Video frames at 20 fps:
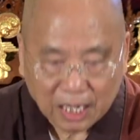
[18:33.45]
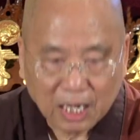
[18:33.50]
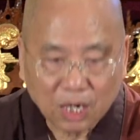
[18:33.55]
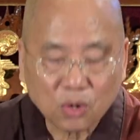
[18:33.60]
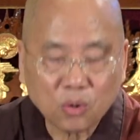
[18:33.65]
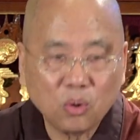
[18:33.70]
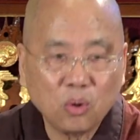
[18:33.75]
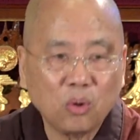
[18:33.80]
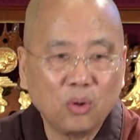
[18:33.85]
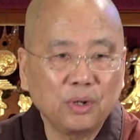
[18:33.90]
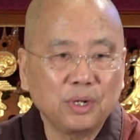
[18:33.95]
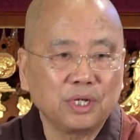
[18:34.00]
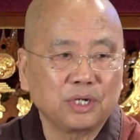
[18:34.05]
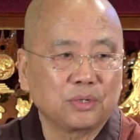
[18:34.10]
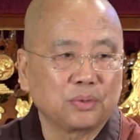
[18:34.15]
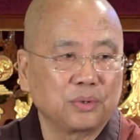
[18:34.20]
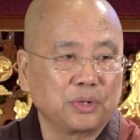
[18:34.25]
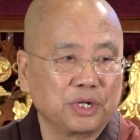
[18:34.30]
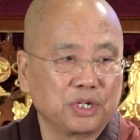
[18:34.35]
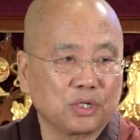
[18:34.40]

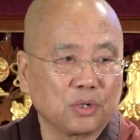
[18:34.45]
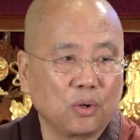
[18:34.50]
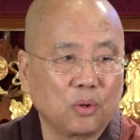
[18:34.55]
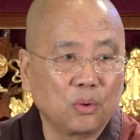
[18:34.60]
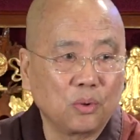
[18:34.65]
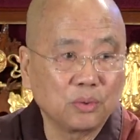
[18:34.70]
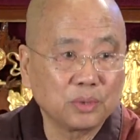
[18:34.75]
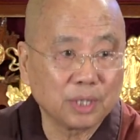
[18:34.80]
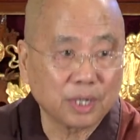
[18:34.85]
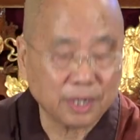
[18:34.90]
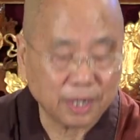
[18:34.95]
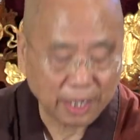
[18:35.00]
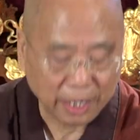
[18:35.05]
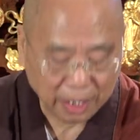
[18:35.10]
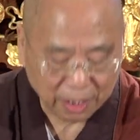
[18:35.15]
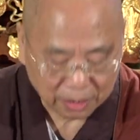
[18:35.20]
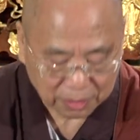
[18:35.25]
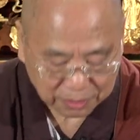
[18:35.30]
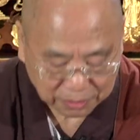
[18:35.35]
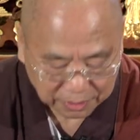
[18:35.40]
According to his own
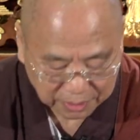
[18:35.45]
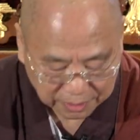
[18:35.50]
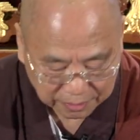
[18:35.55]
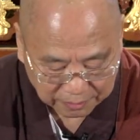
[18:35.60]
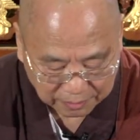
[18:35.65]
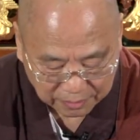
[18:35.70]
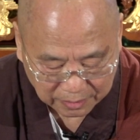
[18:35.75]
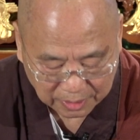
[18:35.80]
account,